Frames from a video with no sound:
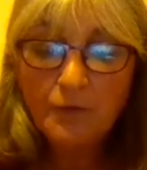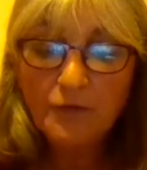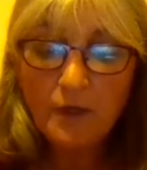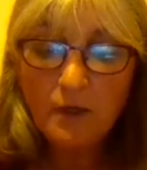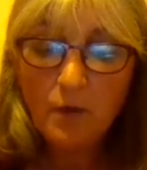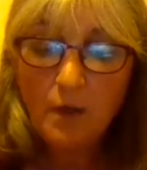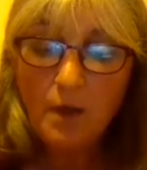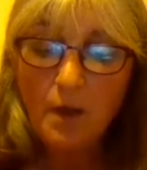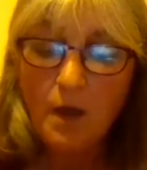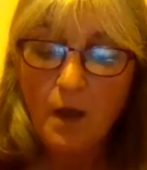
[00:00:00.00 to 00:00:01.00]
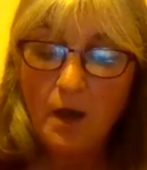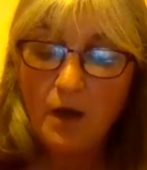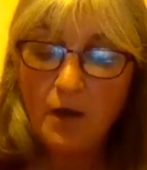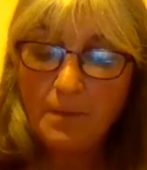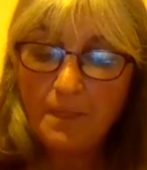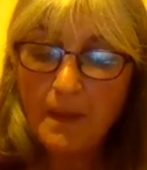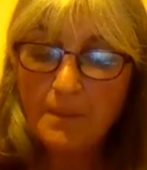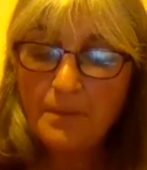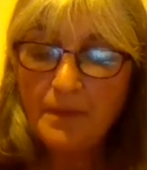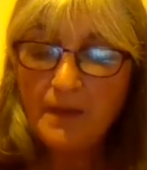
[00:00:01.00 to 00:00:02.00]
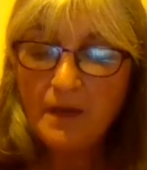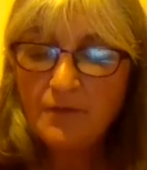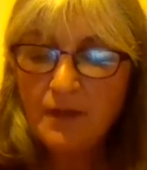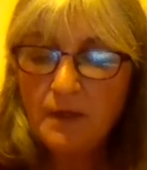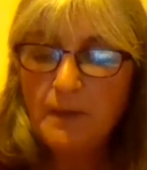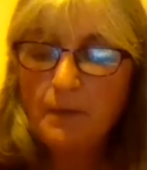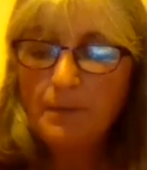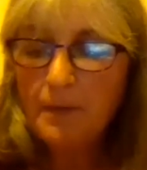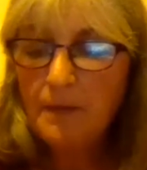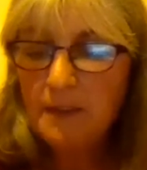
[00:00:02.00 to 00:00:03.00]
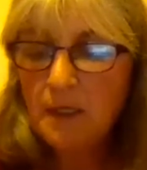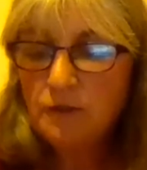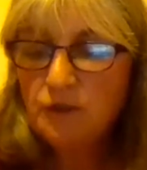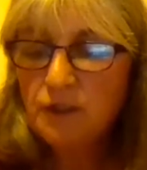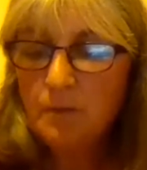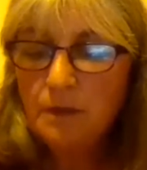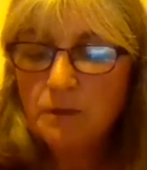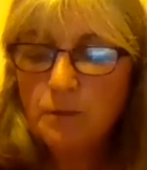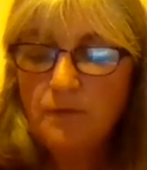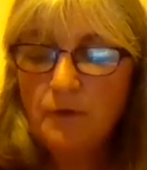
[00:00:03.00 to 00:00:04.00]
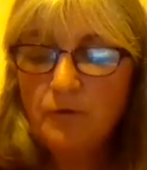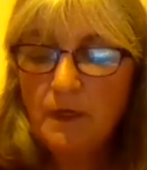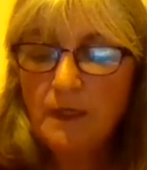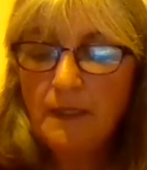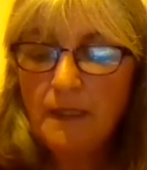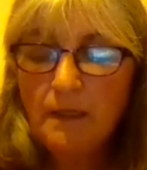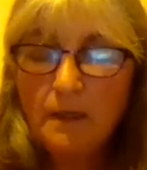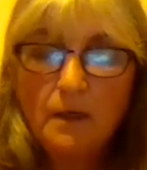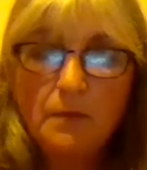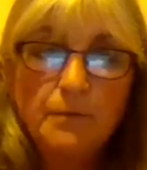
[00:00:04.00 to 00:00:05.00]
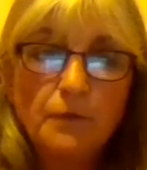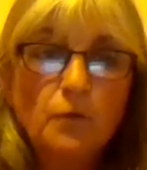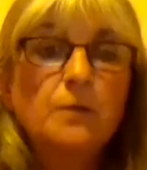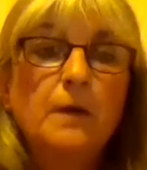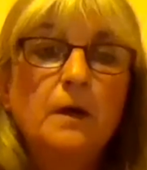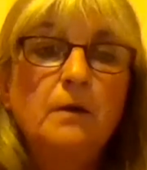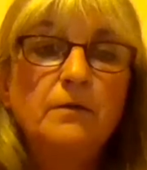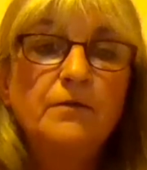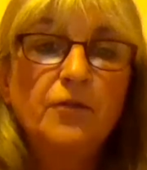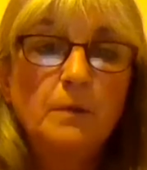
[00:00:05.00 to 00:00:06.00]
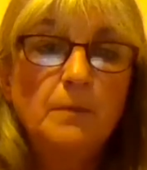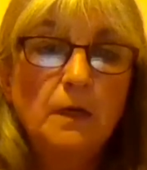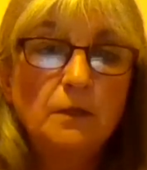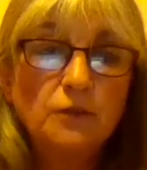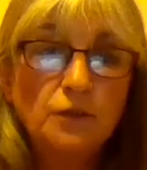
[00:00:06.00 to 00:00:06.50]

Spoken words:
So the other thing about public ownership, which we've not really talked about very much,